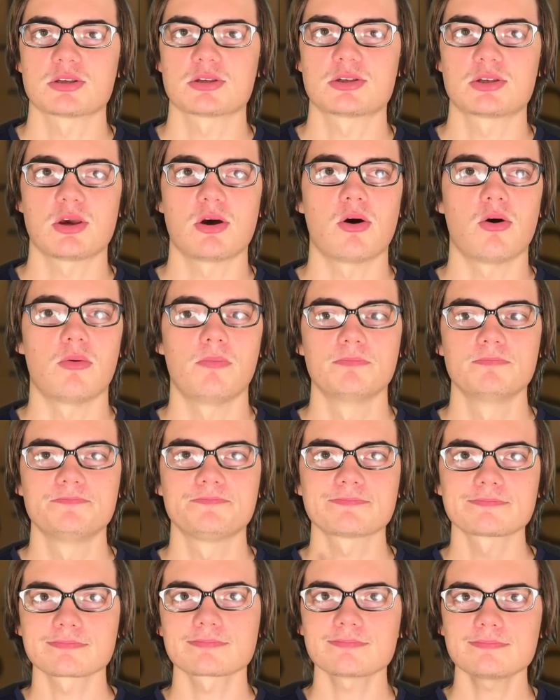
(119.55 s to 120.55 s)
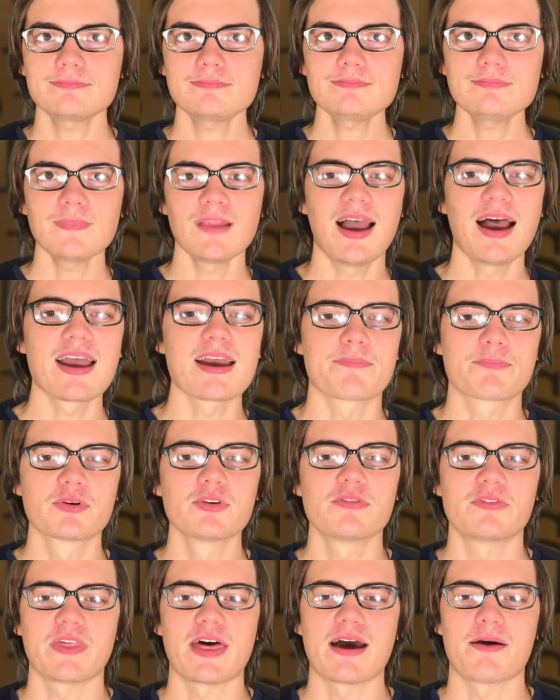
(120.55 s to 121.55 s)
So I
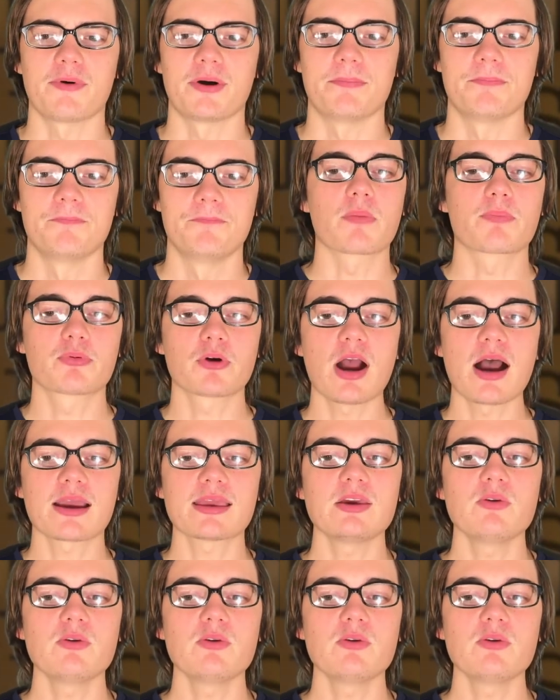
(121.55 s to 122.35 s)
approve of that one. Rocky